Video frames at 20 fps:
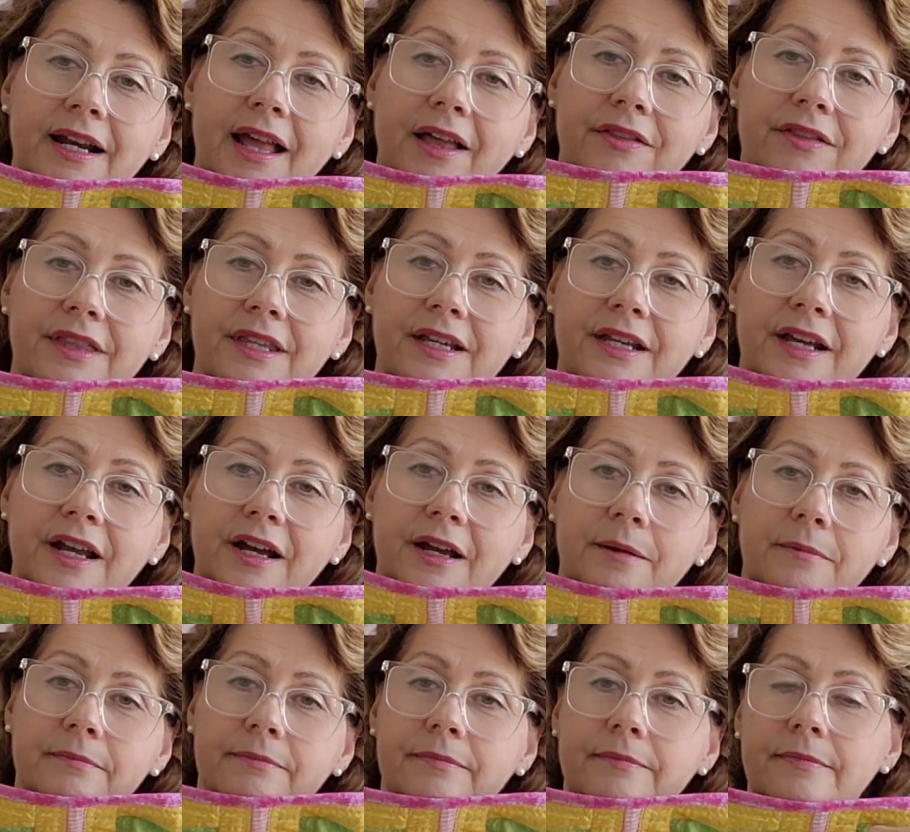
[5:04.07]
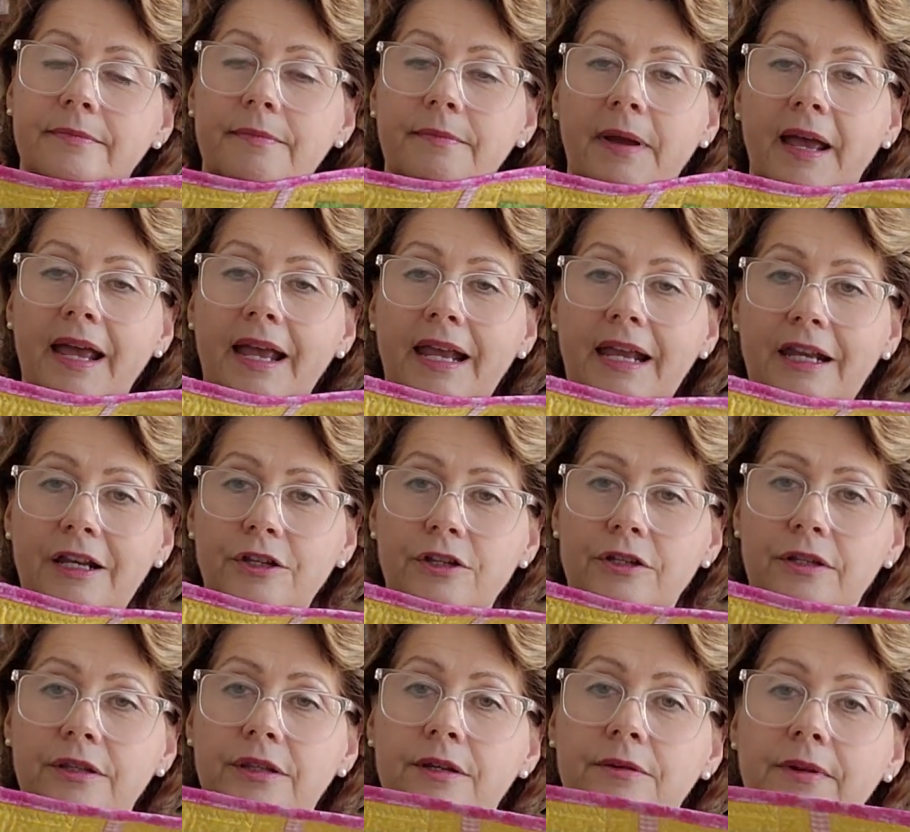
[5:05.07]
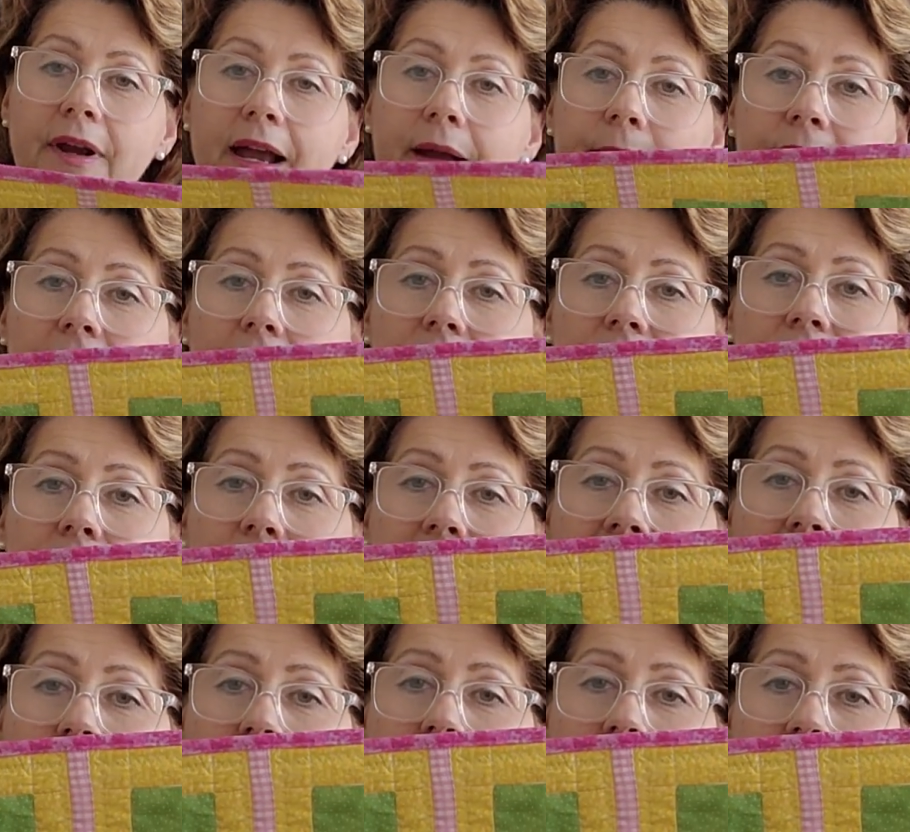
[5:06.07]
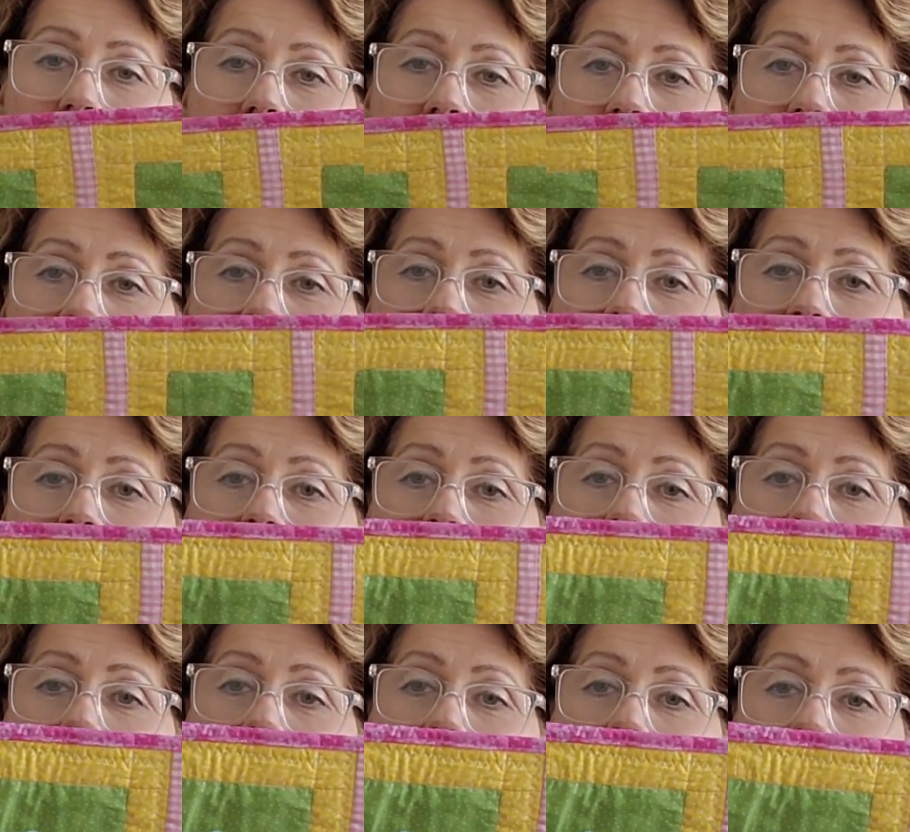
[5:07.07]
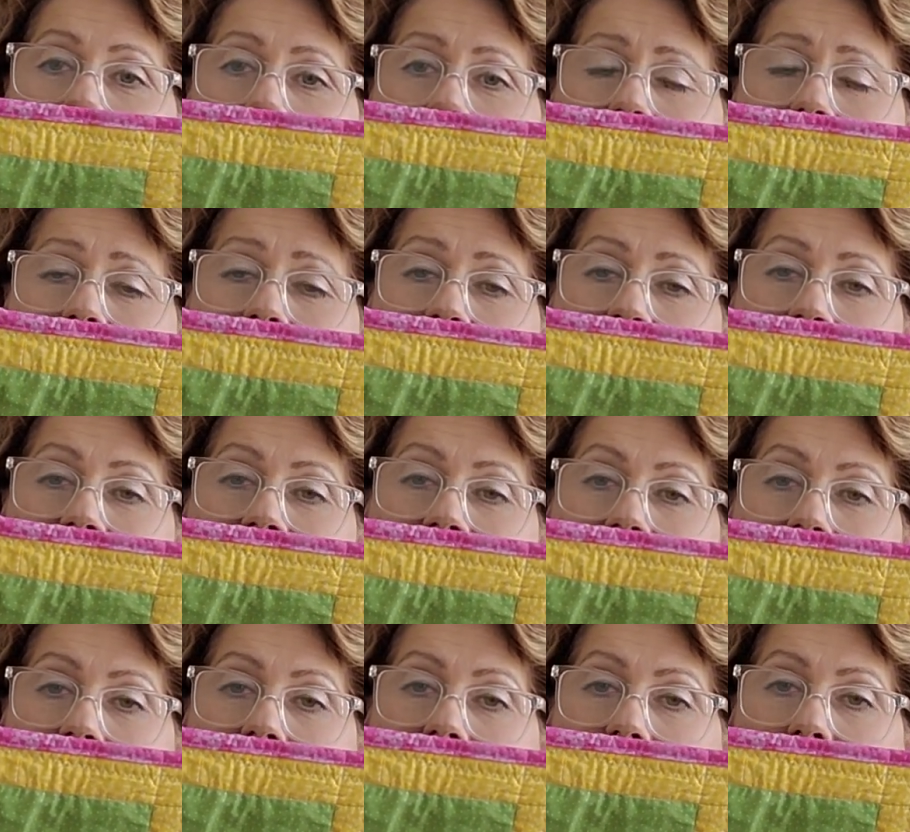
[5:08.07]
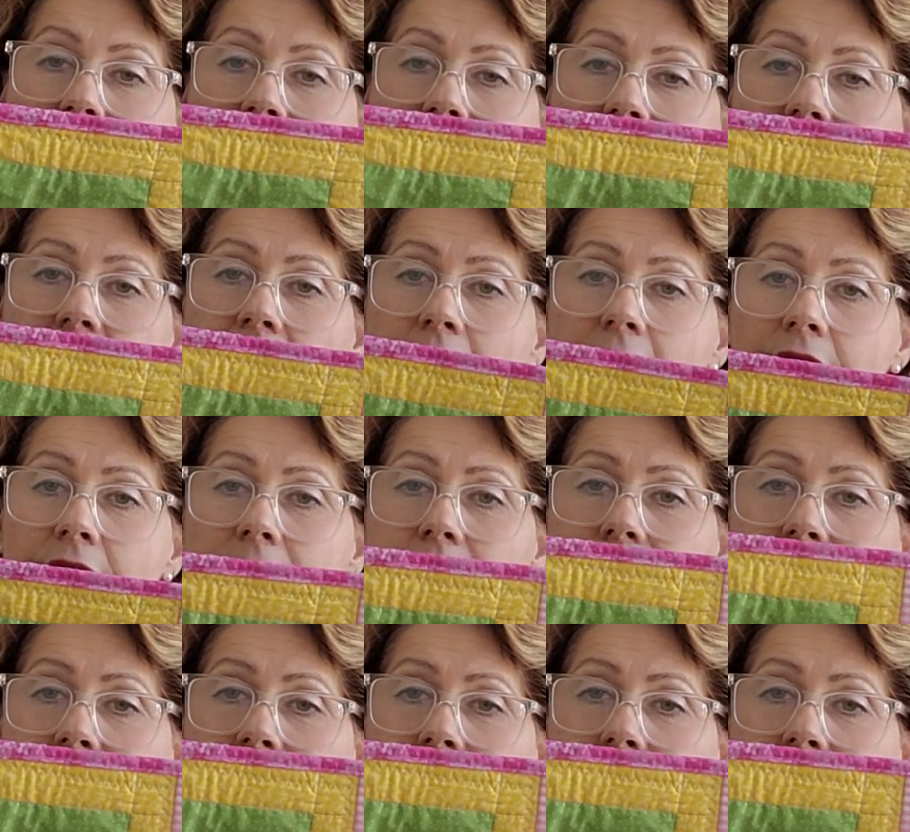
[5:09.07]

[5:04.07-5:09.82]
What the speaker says: out the page, the rabbit off the page, the baskets. Some of them we came up with our own